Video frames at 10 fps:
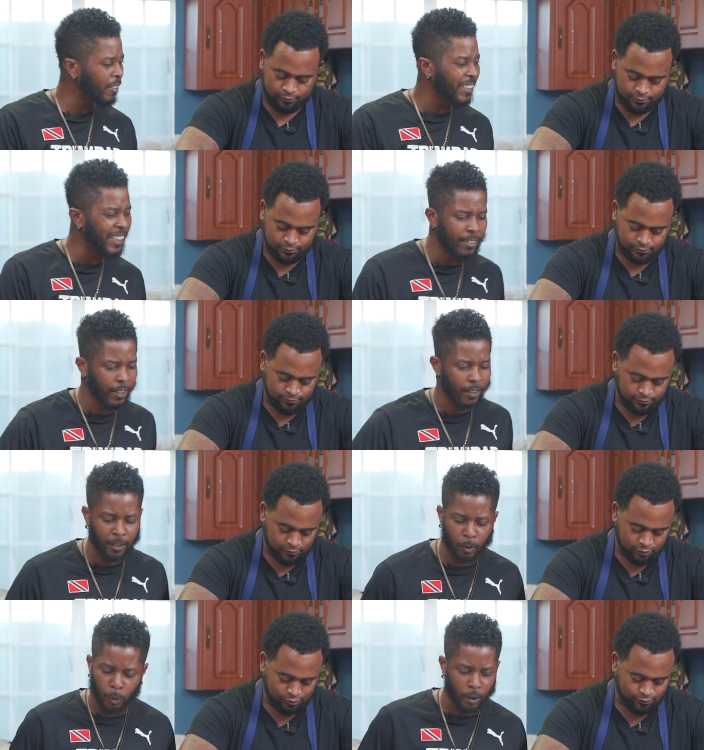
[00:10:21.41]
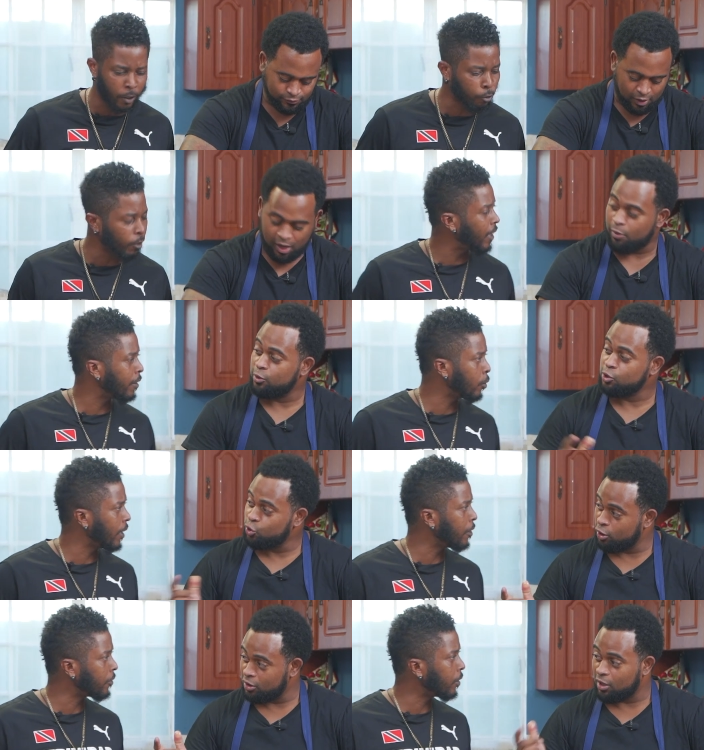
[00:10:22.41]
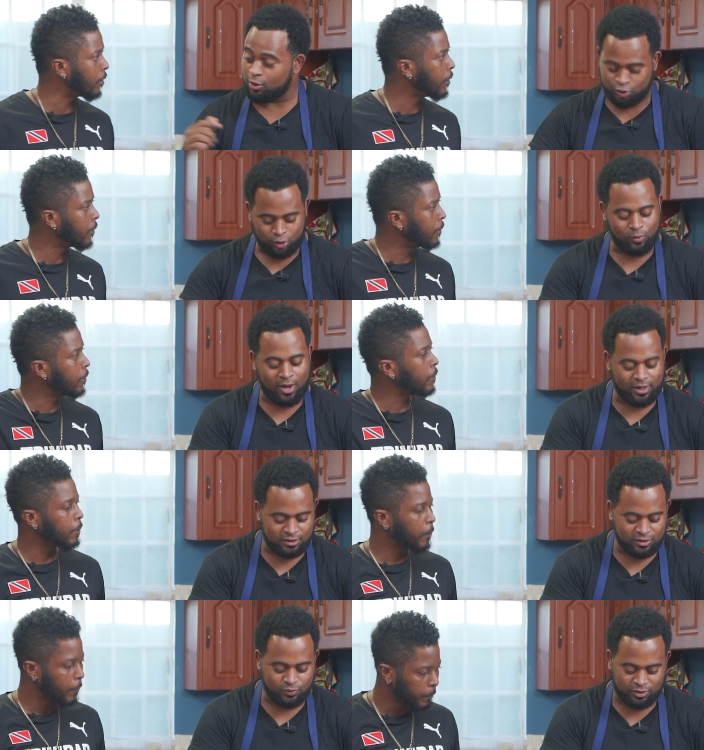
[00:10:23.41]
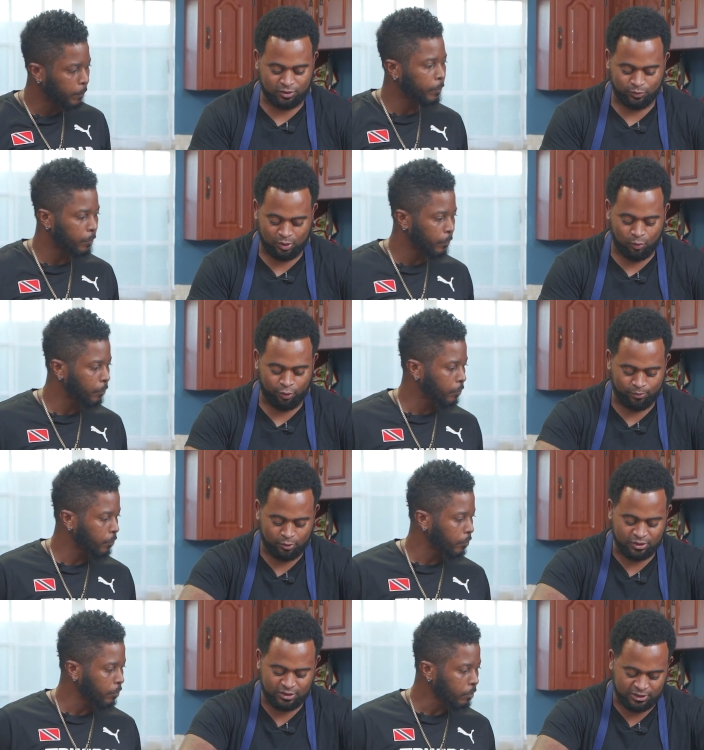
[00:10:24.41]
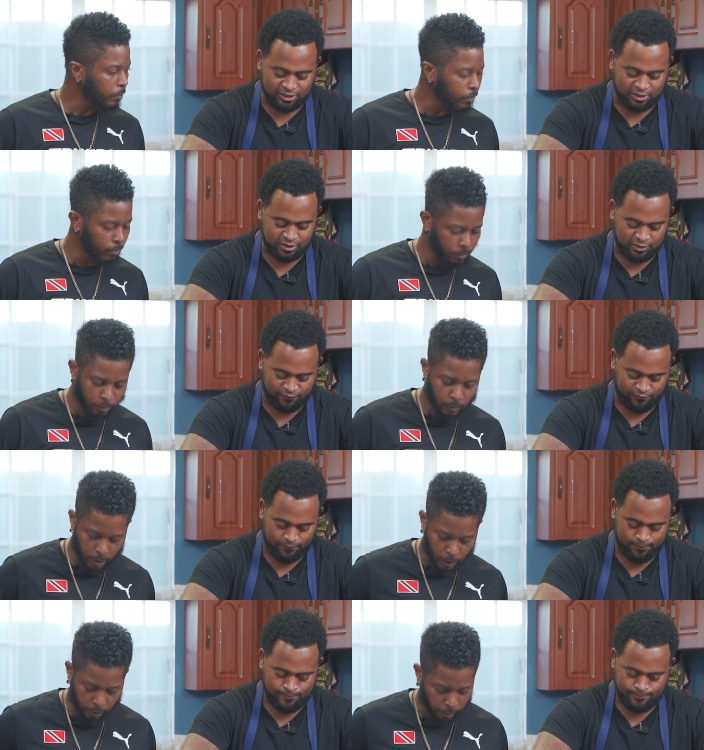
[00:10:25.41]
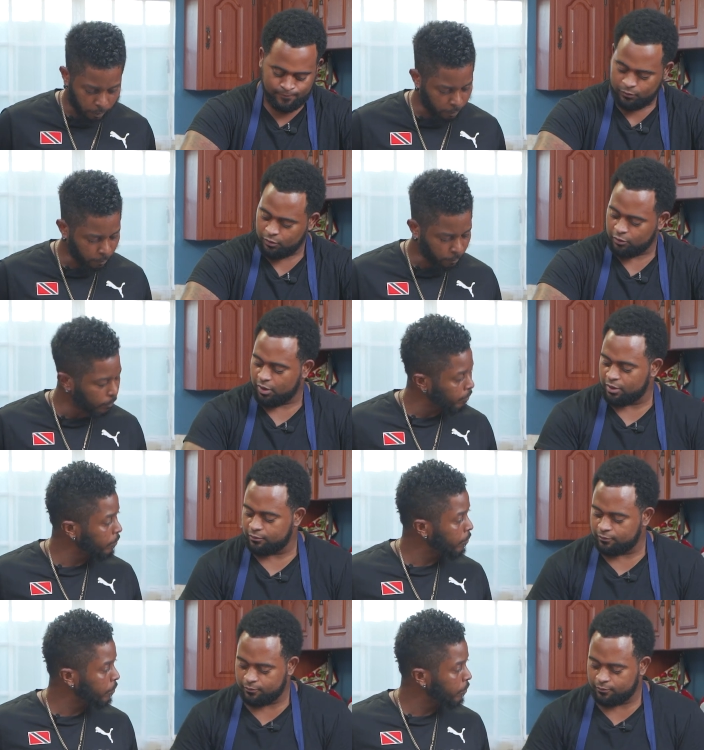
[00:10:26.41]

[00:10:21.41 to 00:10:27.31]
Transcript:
Speaker 1: seeds and things we're gonna
Speaker 2: straight out. I'll show you why it is we, we're not worried about the seeds and stuff.
Speaker 1: Nice.
Speaker 2: All right?